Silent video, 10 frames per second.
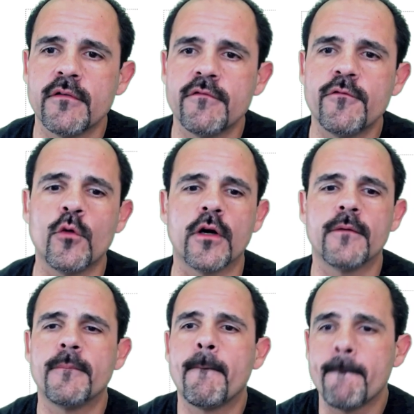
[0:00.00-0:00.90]
4.
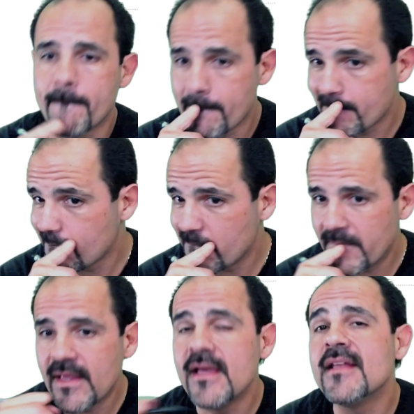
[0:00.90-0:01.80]

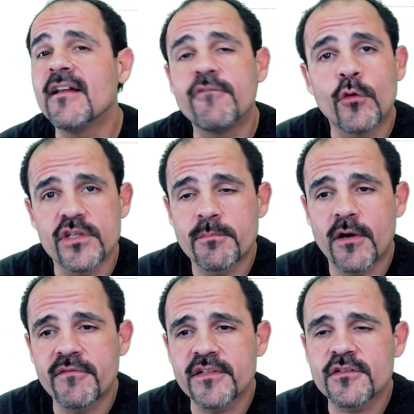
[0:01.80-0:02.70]
Now 4 is a
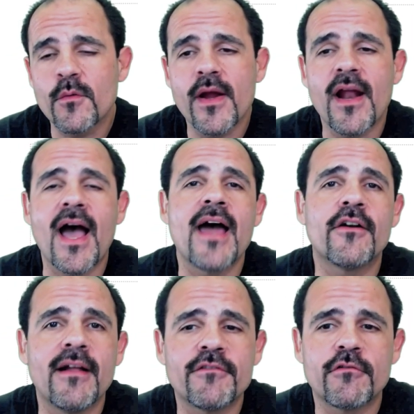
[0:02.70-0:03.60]
perfect square. I
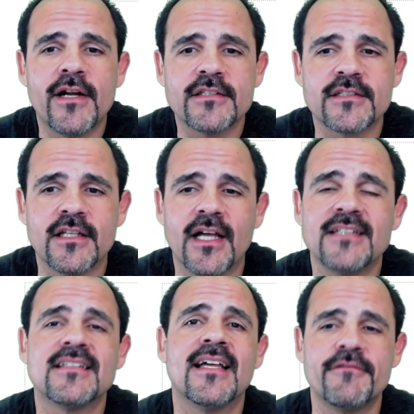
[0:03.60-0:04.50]
don't have to
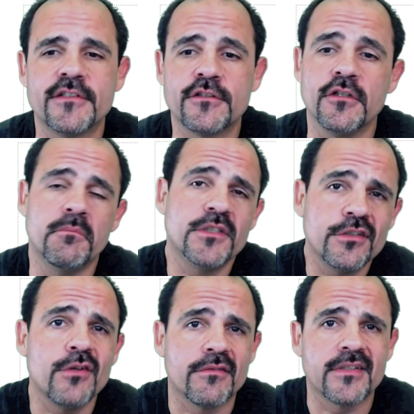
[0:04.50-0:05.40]
rationalize life is good, but
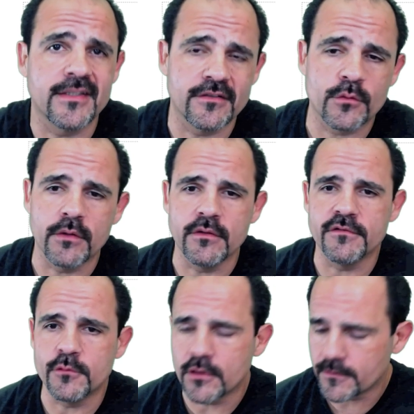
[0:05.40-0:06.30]
you do have to take the square root
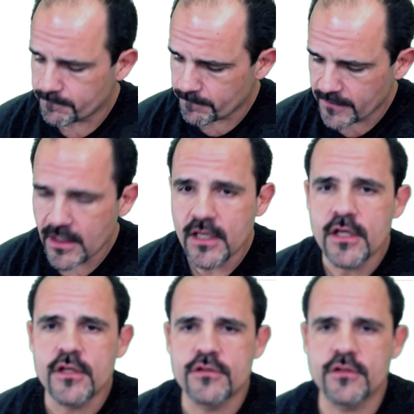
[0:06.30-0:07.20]
of 4.
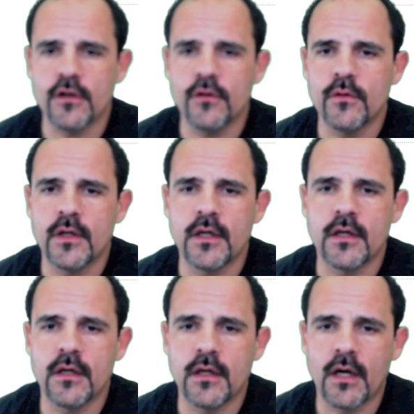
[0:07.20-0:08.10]
So
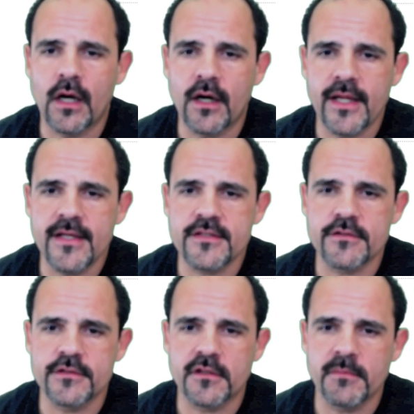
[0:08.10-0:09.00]
our
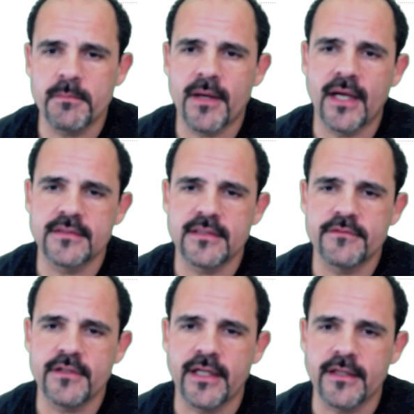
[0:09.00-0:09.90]
answer is going to be
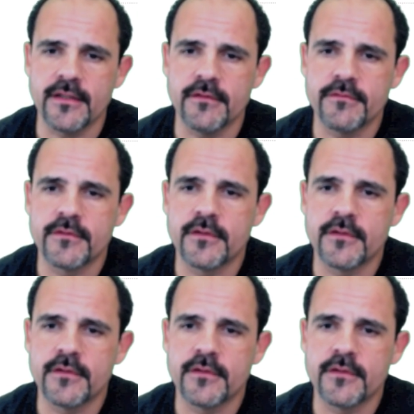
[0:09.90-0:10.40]
positive or negative